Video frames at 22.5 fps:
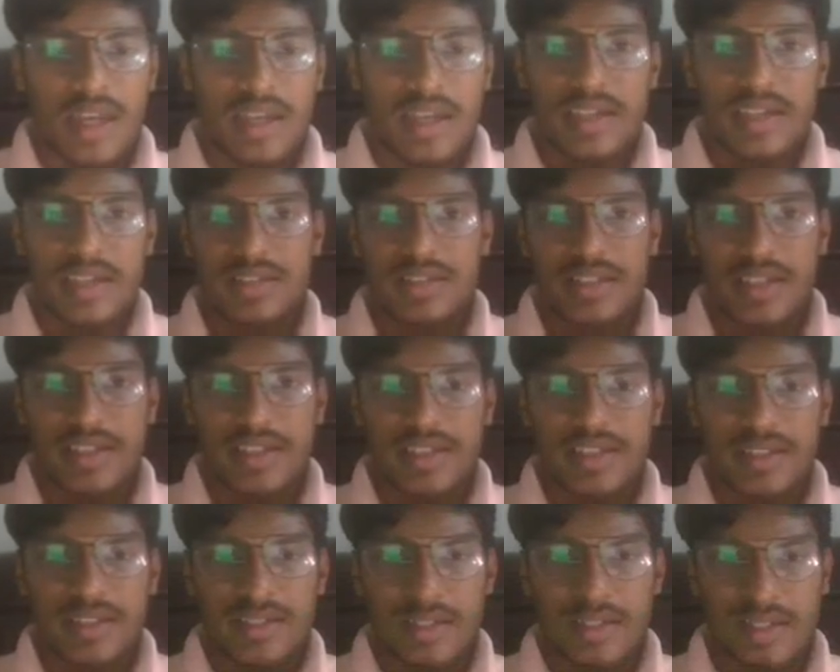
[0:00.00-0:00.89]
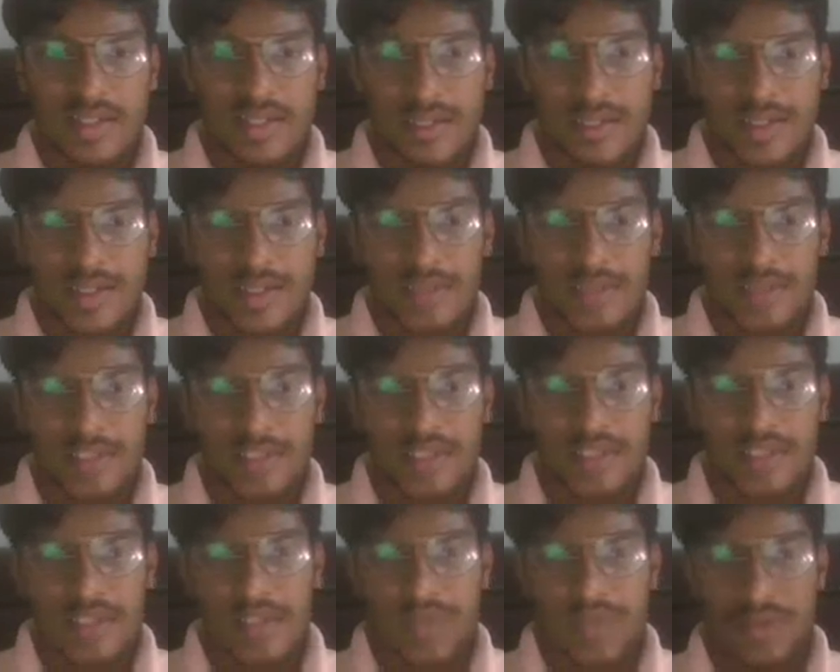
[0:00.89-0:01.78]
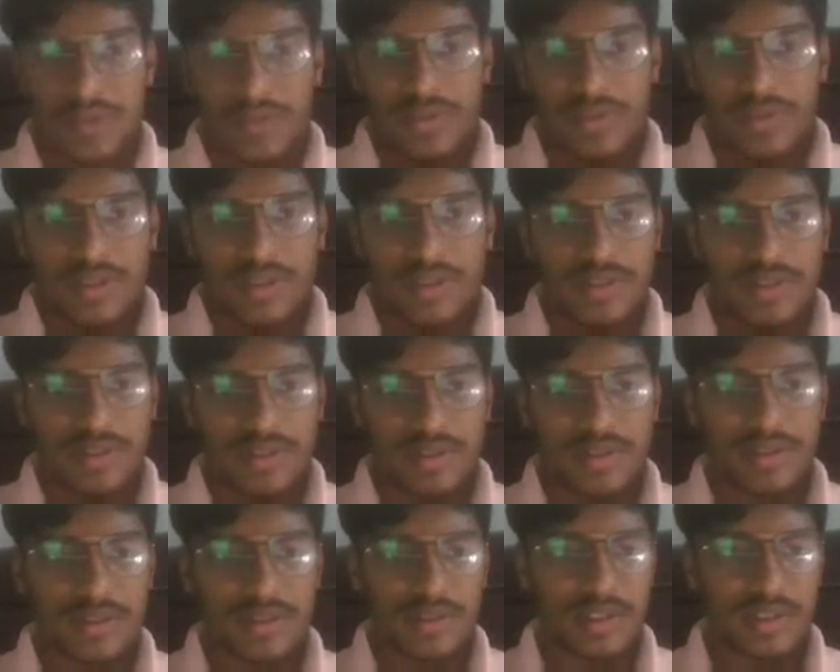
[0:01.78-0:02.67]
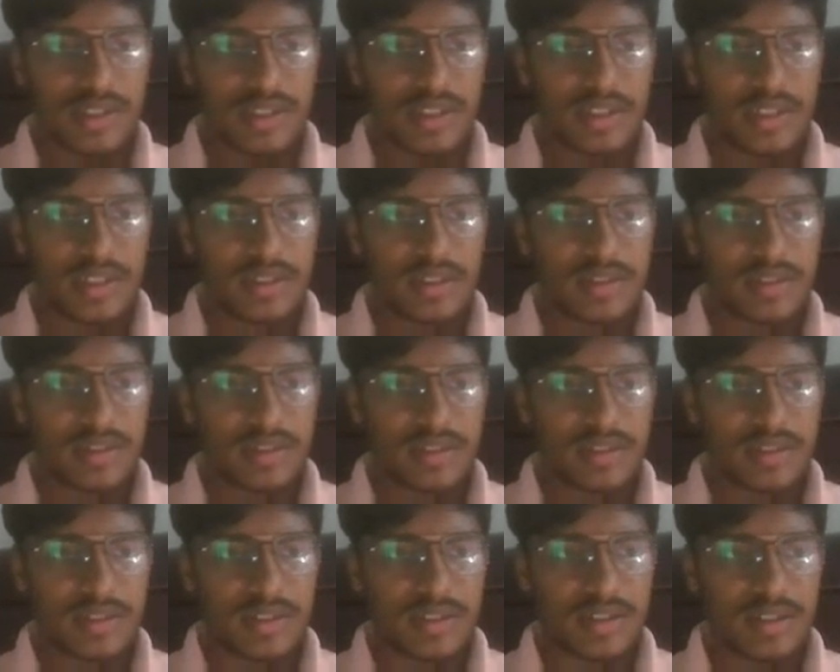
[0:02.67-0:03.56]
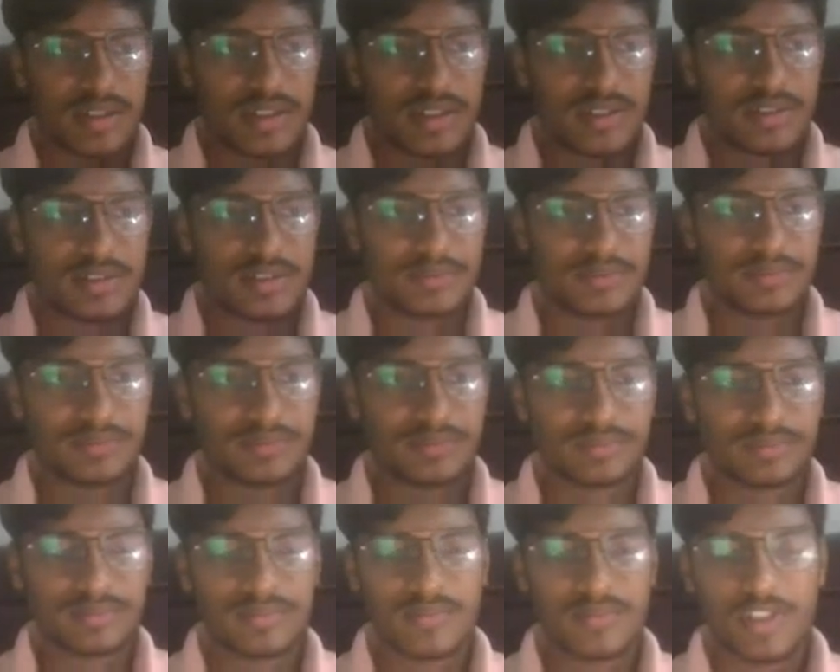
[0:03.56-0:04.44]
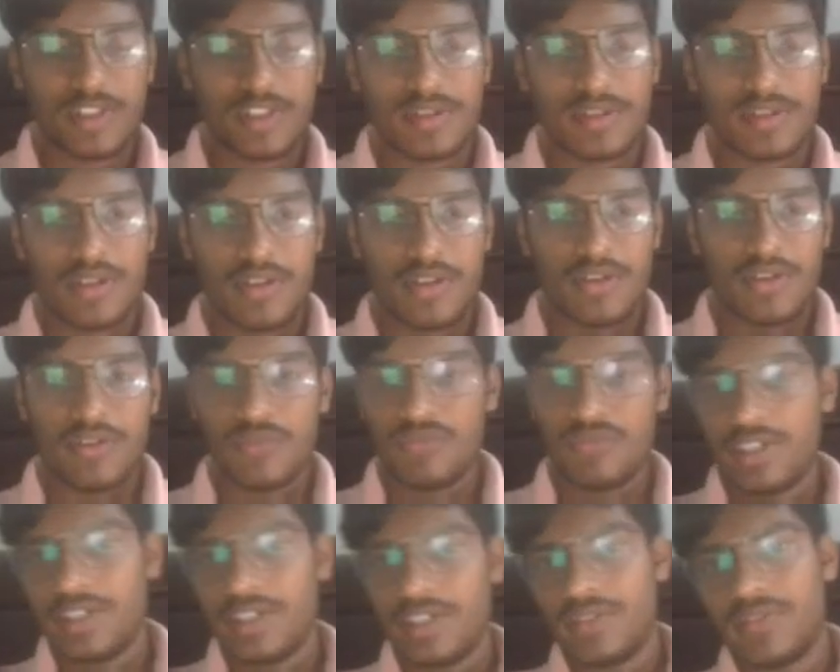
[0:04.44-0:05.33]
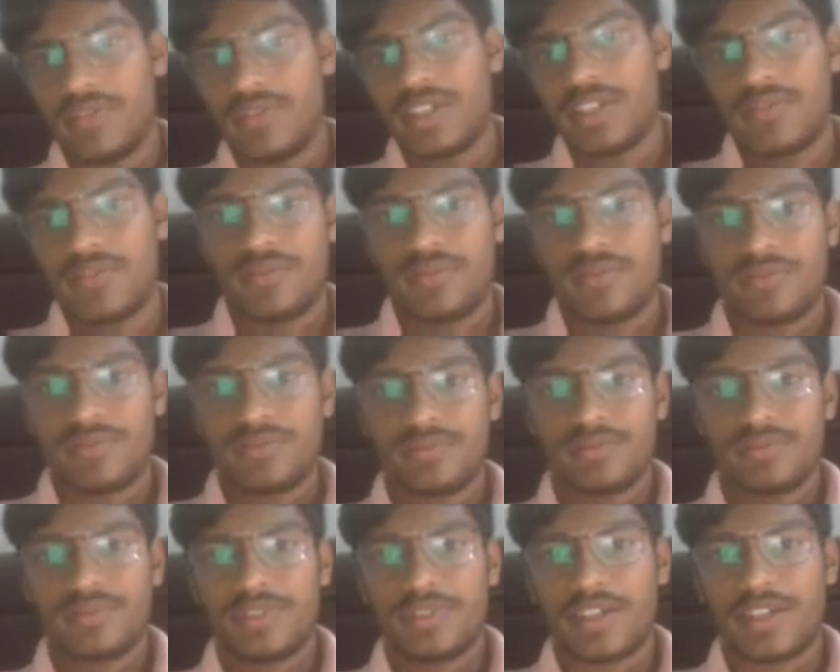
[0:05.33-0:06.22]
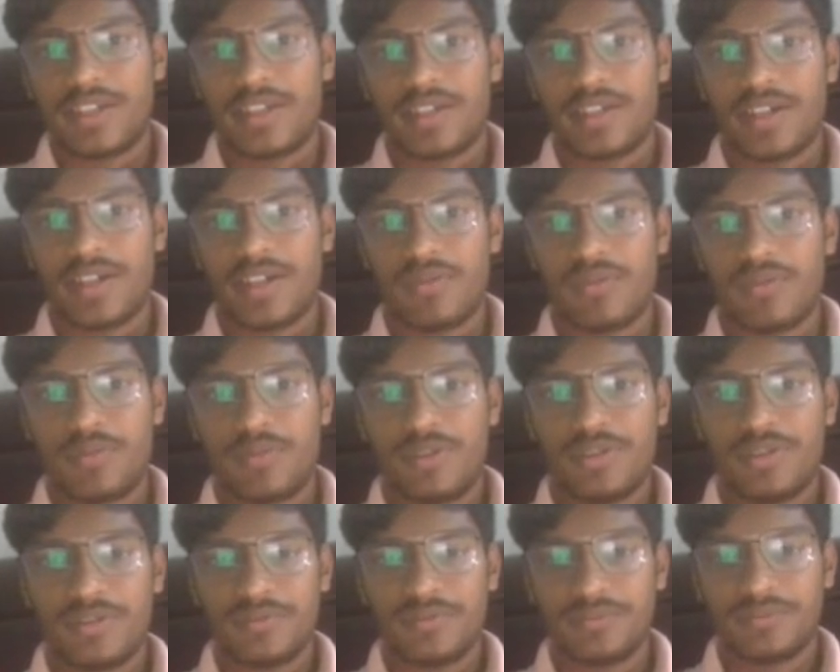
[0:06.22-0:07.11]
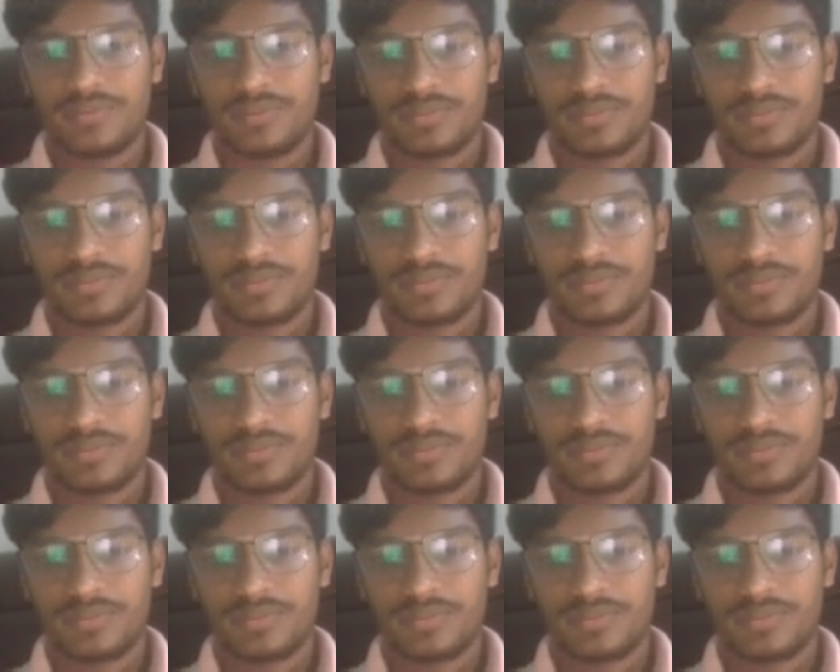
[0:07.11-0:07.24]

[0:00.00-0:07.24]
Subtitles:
I guess that's it with our code. Let's run it. Hopefully, it will give the correct output,